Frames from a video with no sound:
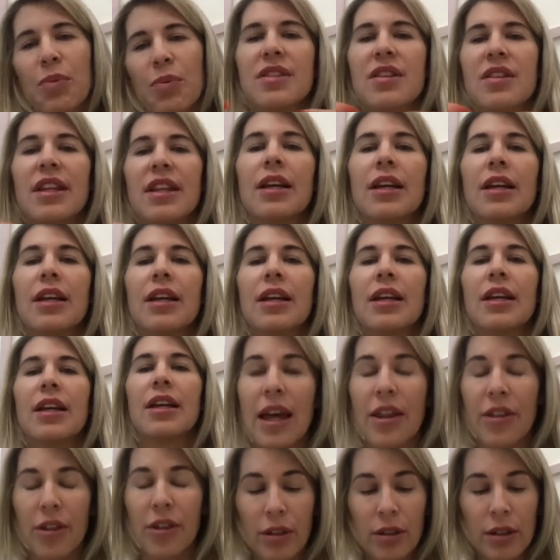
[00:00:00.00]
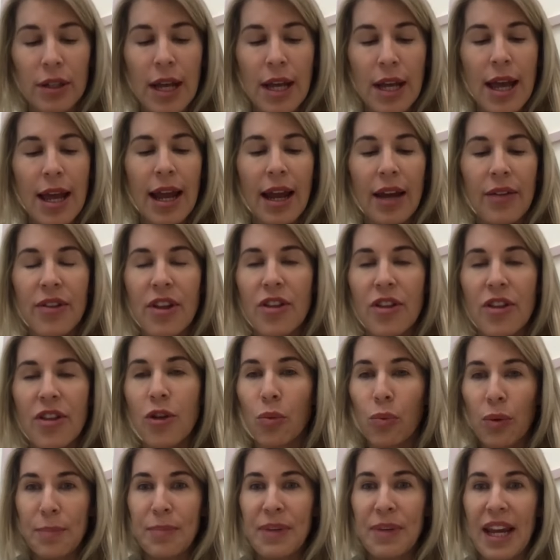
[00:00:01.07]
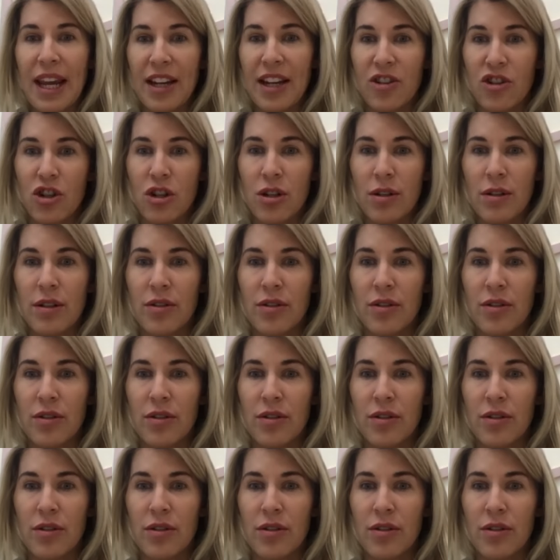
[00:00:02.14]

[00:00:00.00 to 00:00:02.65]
and the hips together, and then the rib cage.